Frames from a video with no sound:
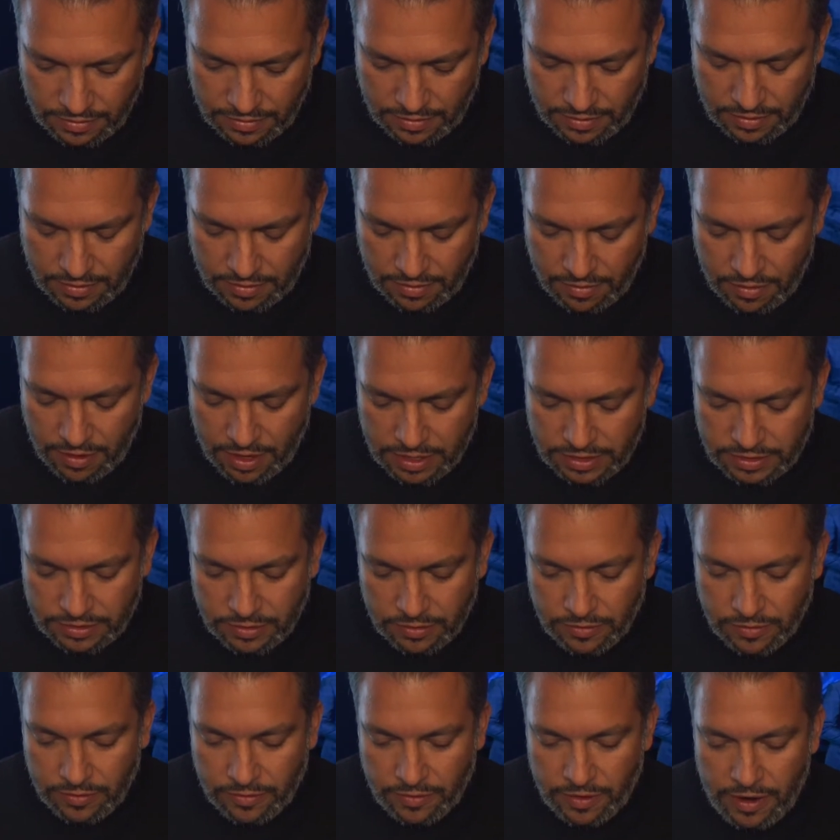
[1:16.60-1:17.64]
All right,
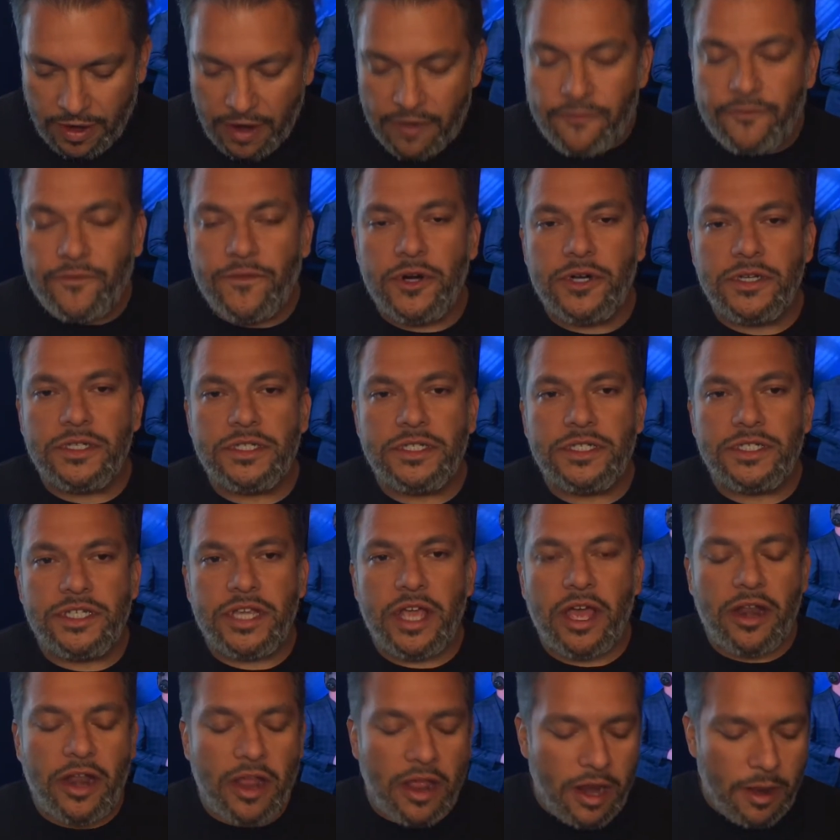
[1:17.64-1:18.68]
so first
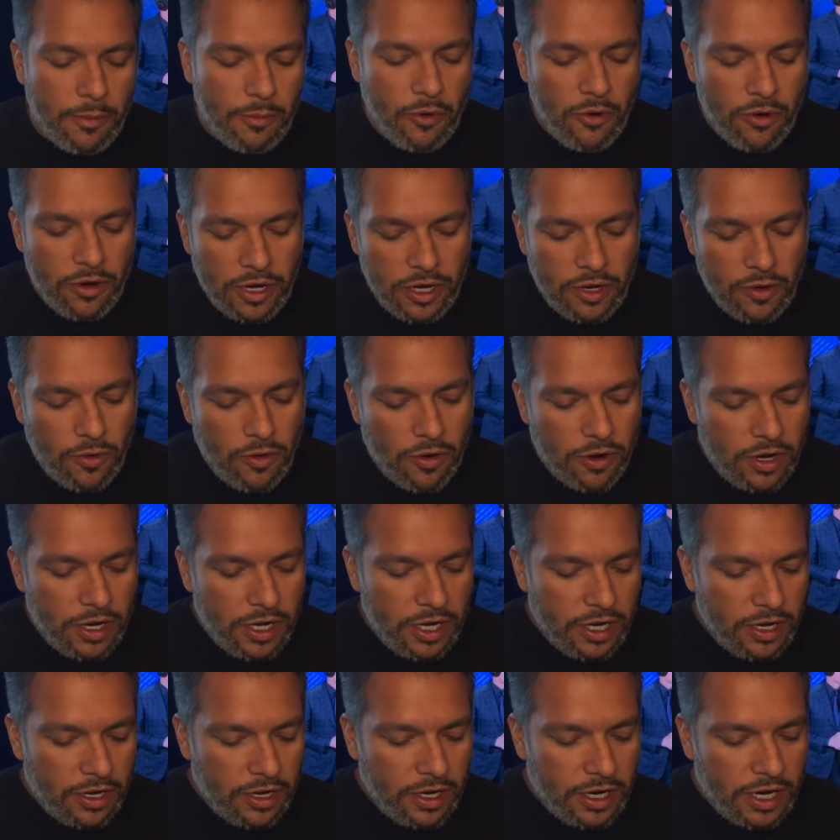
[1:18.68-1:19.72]
shout out. I'm going in order
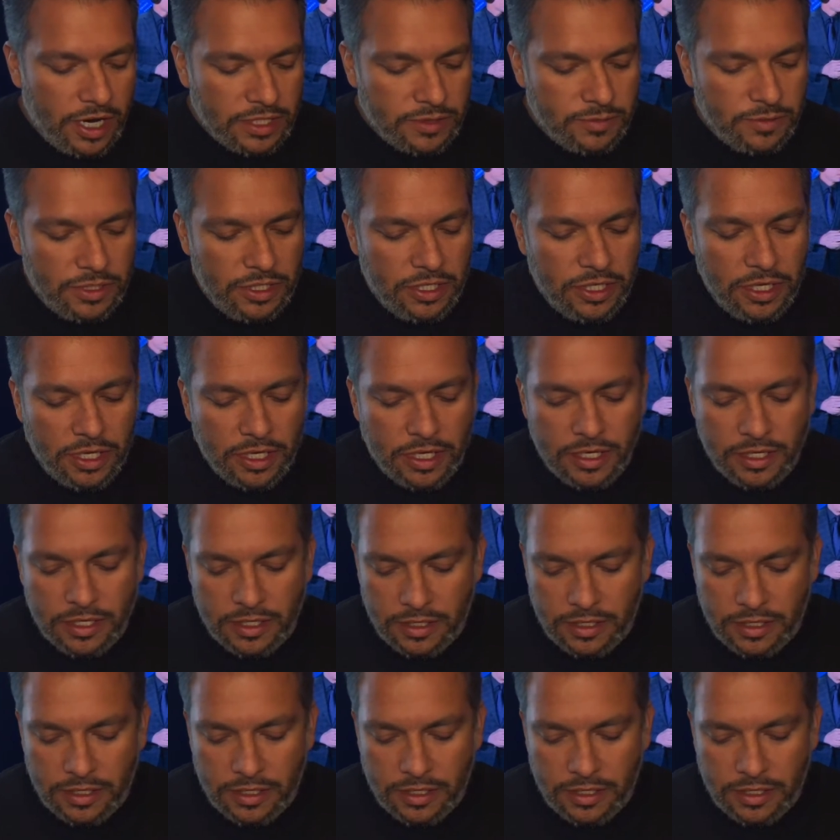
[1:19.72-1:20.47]
here, and as we look,